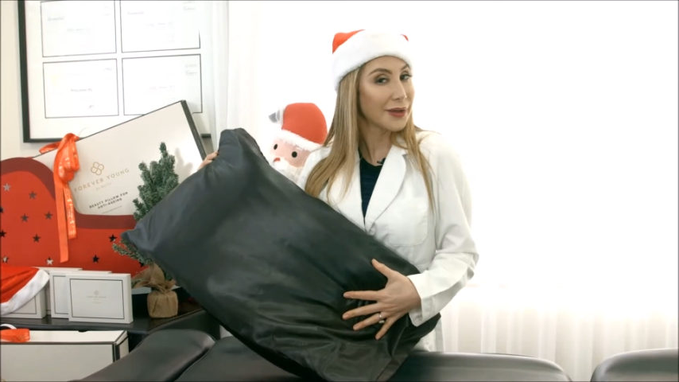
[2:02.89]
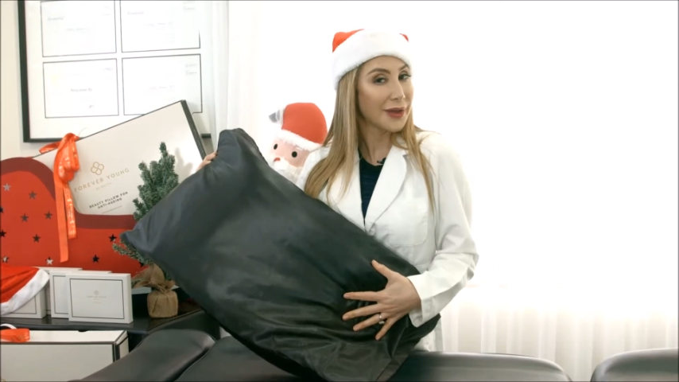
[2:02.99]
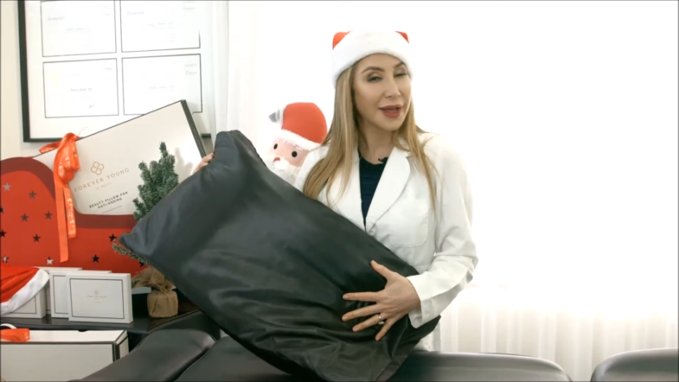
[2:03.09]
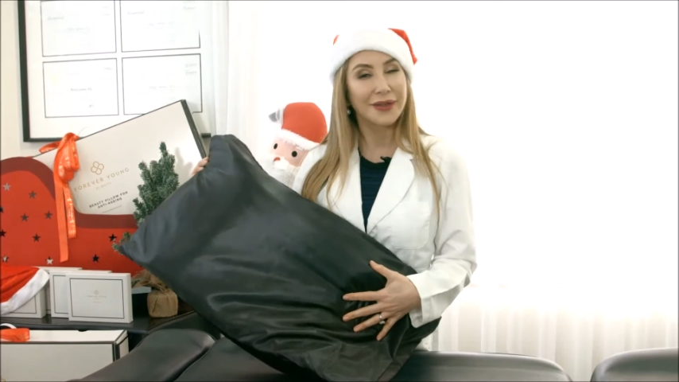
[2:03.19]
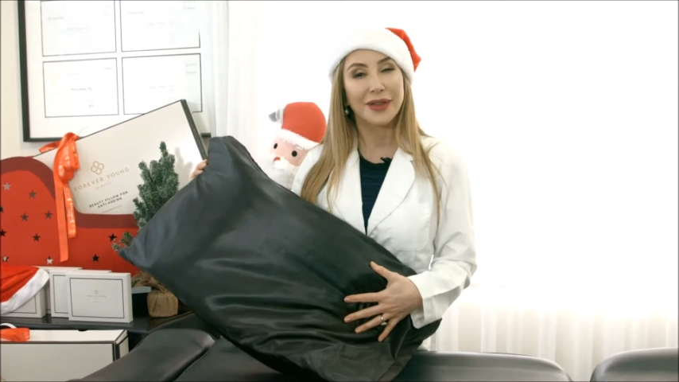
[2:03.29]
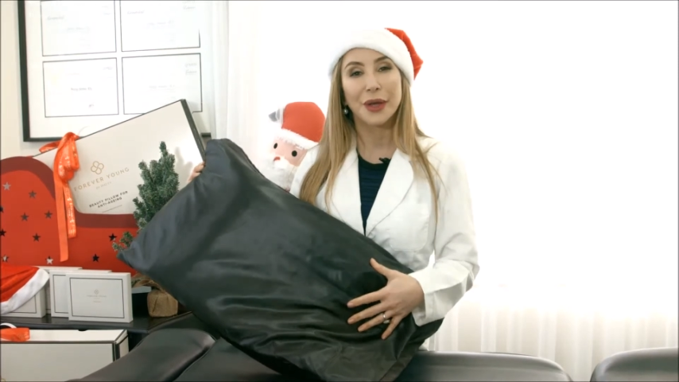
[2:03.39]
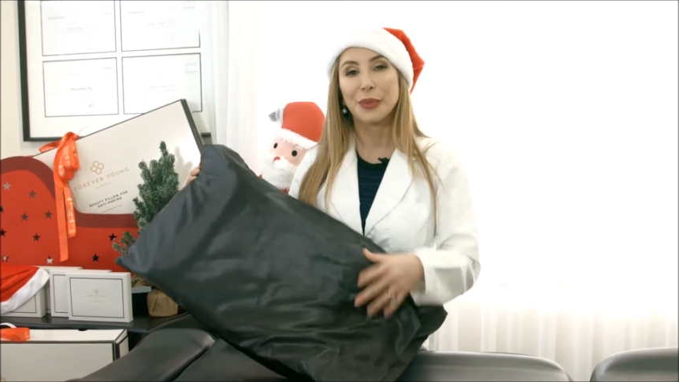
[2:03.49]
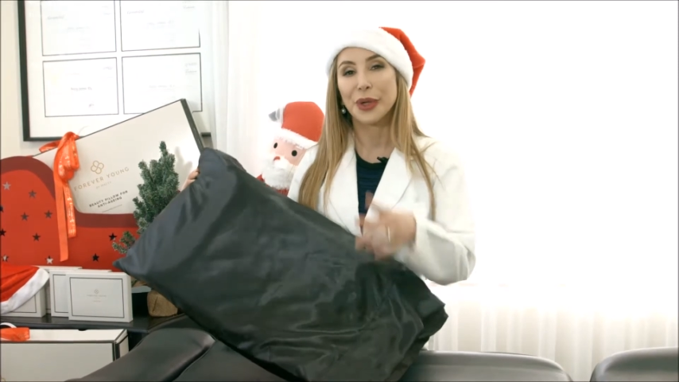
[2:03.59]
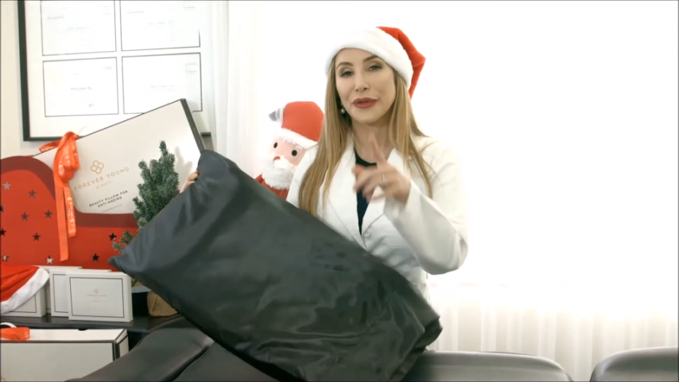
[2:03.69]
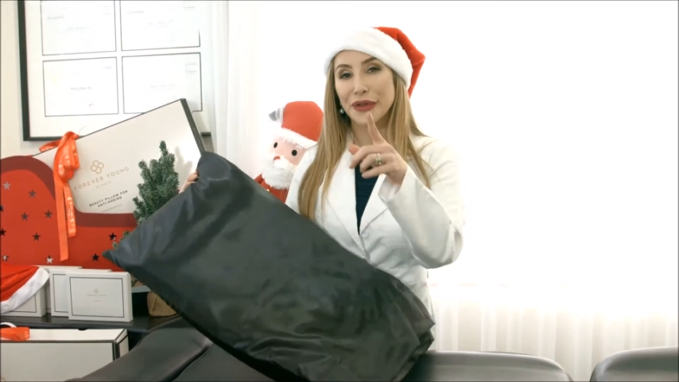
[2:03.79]
sexy,
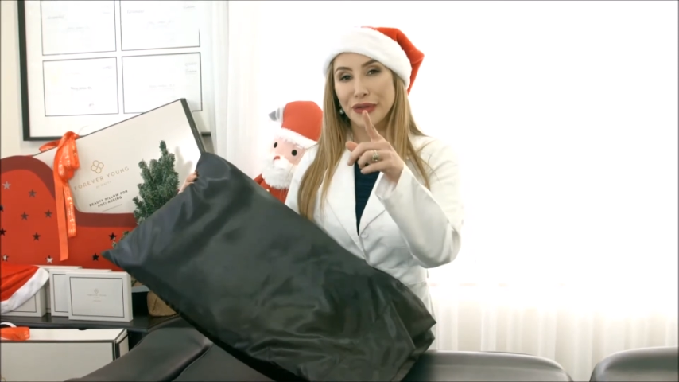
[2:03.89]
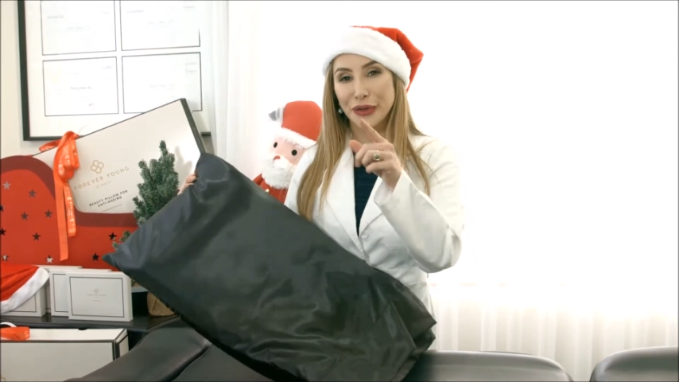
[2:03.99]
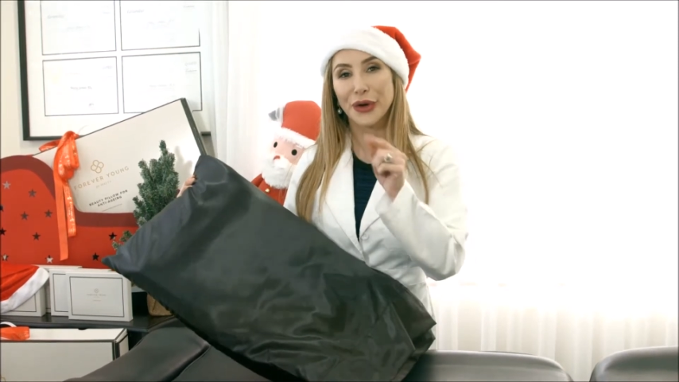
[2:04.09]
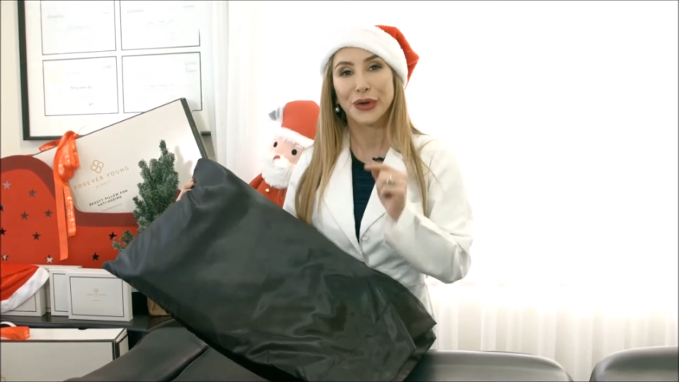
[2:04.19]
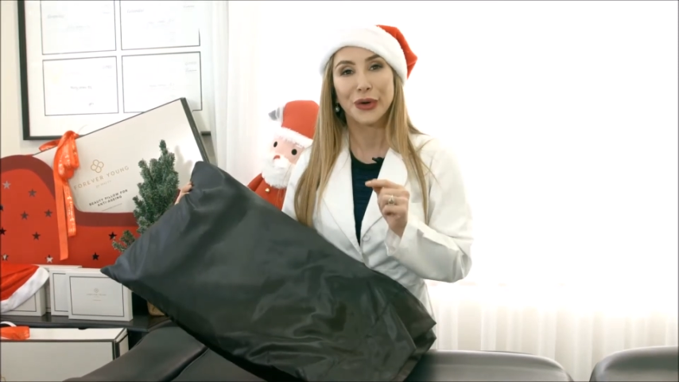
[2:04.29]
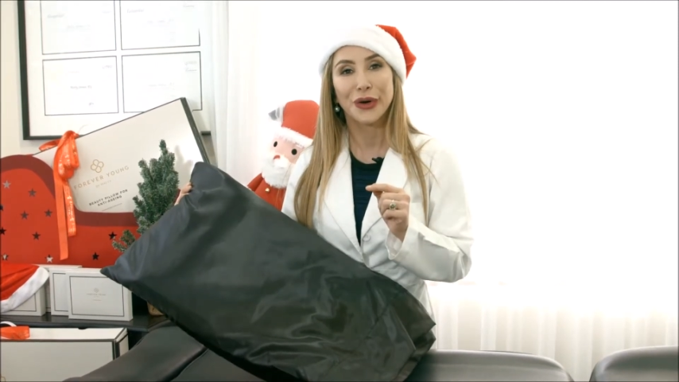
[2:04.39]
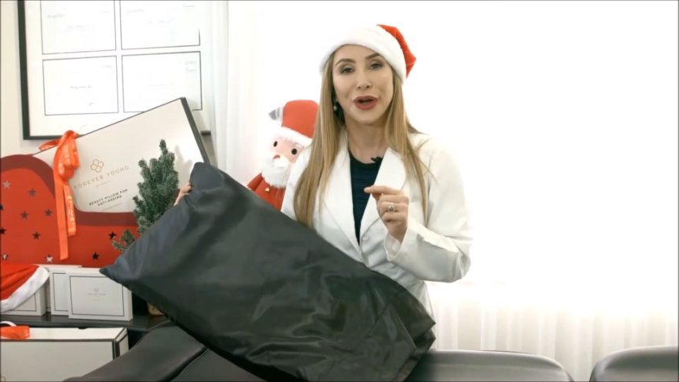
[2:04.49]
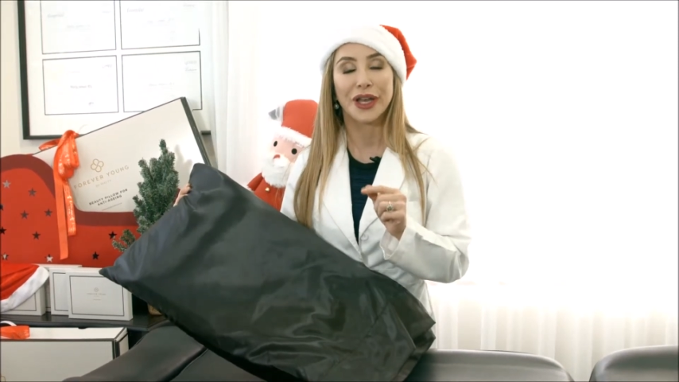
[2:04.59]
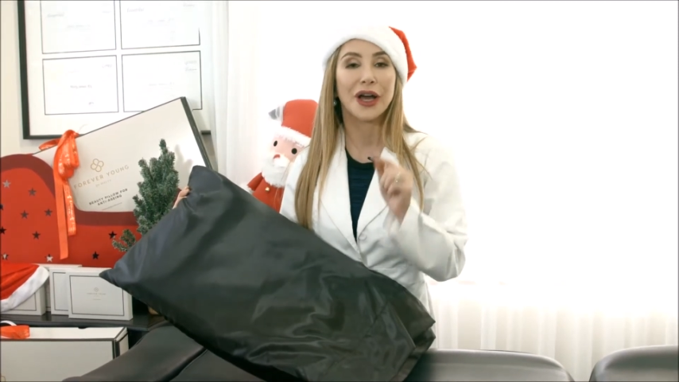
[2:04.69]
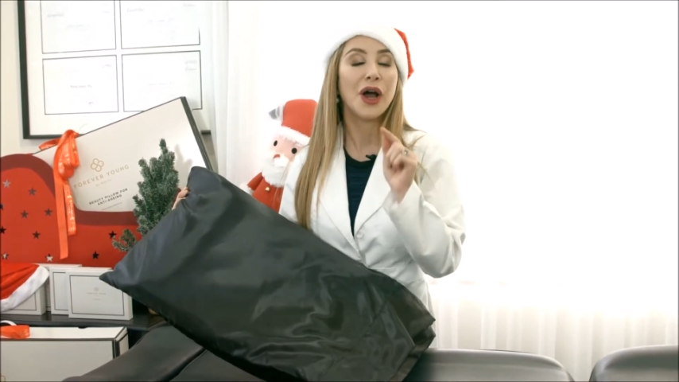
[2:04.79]
but if it's not your
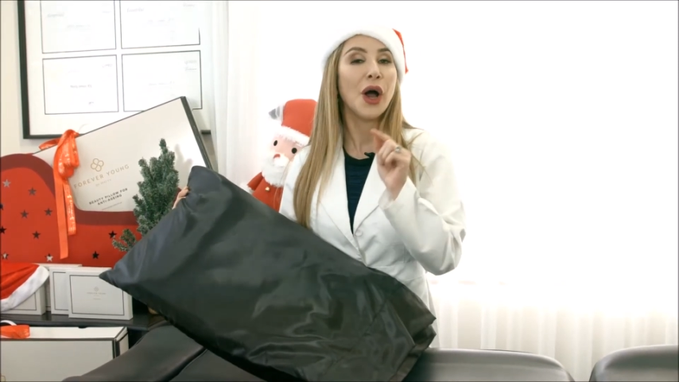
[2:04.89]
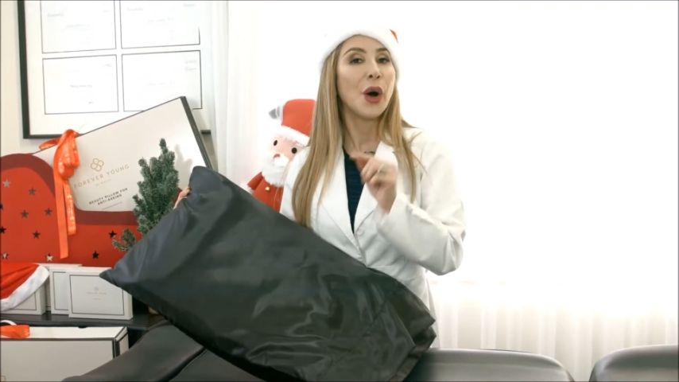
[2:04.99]
color,